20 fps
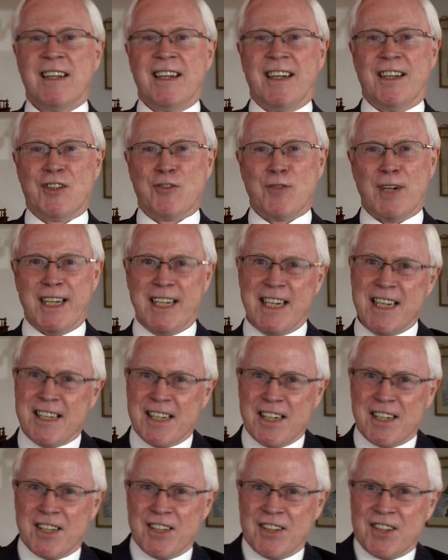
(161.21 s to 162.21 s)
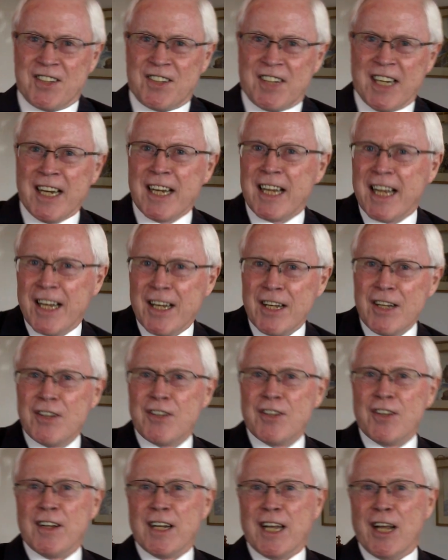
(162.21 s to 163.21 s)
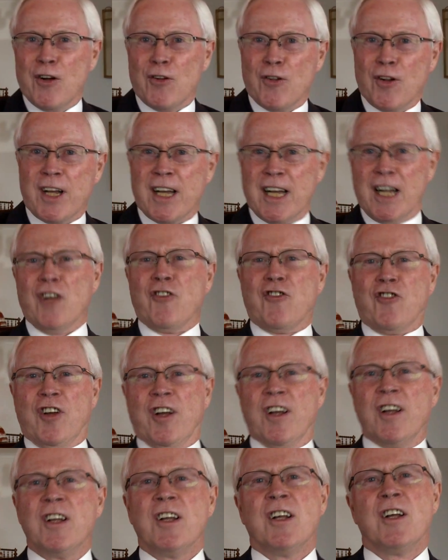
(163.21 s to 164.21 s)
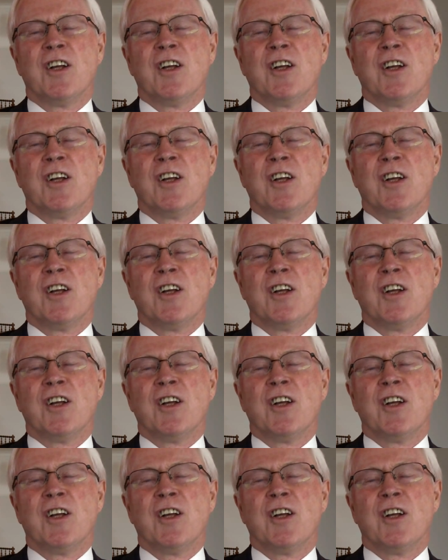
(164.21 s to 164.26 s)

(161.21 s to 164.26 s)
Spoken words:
It's quite easy to sink into the local culture